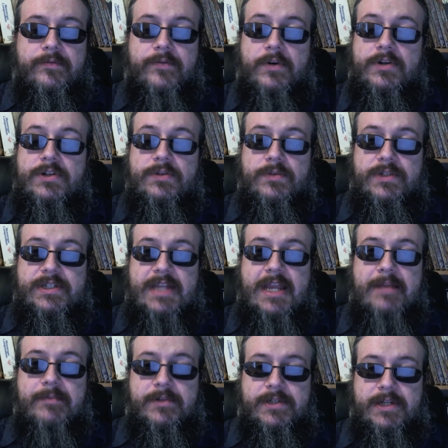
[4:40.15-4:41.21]
virtual
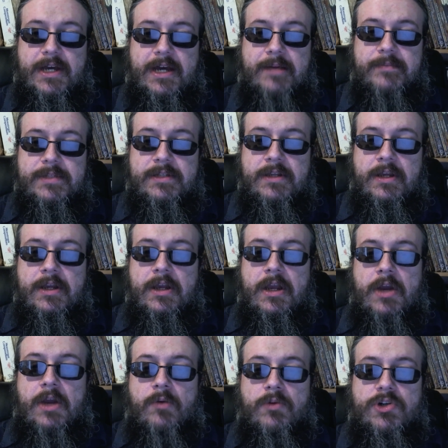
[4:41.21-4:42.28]
tabletops,
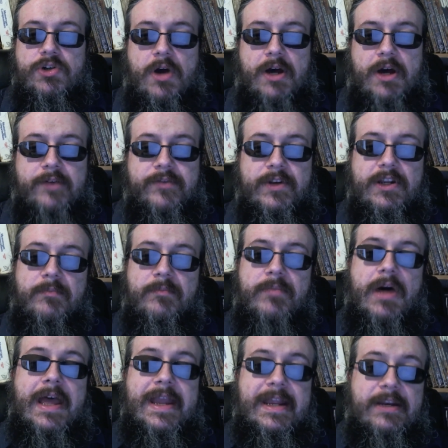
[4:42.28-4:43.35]
which are often
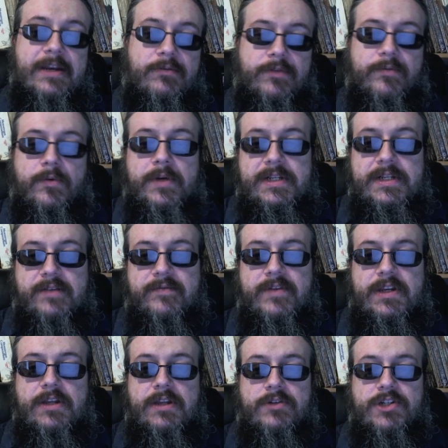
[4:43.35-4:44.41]
combined with voice and
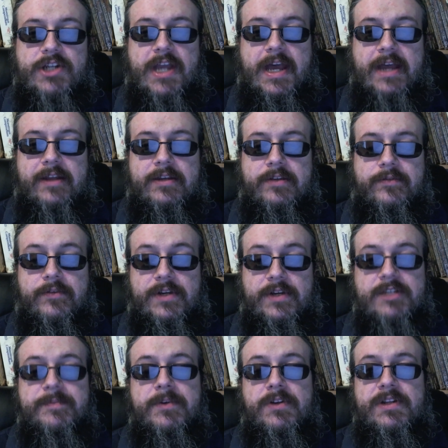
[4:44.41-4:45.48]
video chat for an
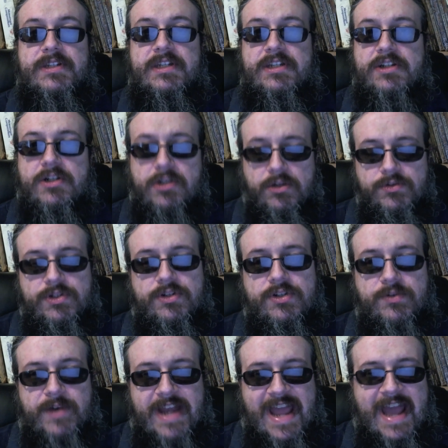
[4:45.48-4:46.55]
experience that's closer
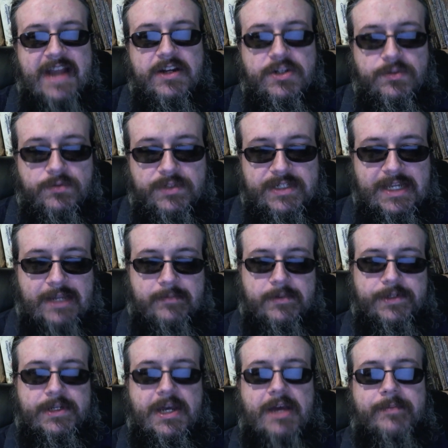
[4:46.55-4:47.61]
to an actual
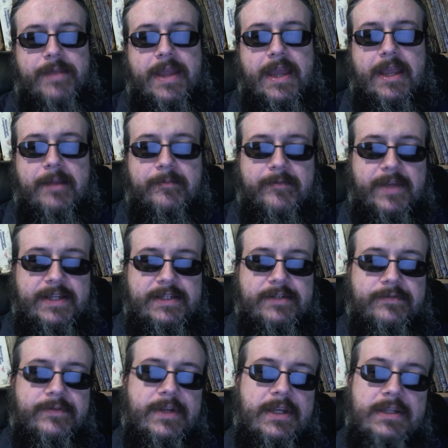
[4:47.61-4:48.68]
tabletop game,
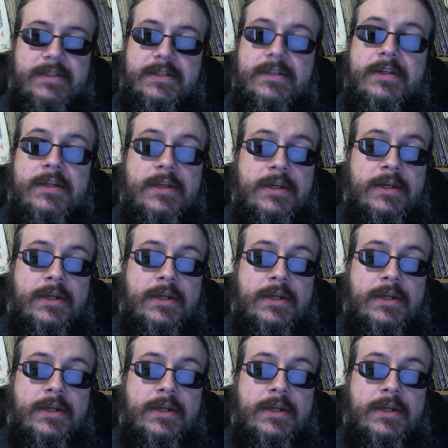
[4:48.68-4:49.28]
face-to-face.